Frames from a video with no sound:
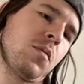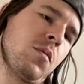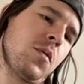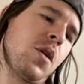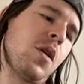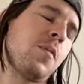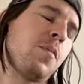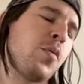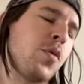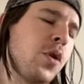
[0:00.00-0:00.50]

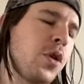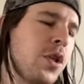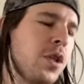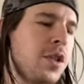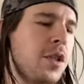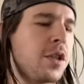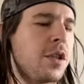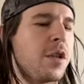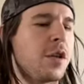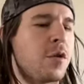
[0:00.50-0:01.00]
gonna push
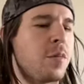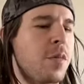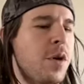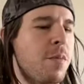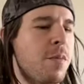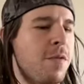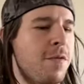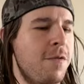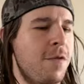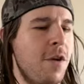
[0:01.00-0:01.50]
this a little
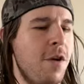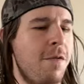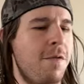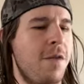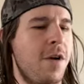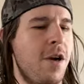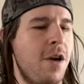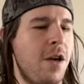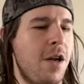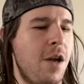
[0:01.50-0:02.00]
bit before I
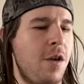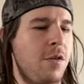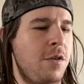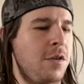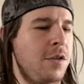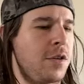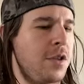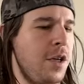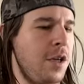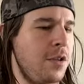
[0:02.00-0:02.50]
find out and
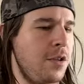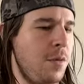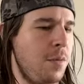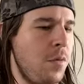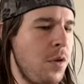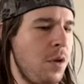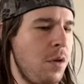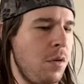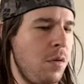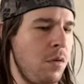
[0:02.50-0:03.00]
say
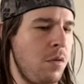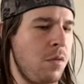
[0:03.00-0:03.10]
something.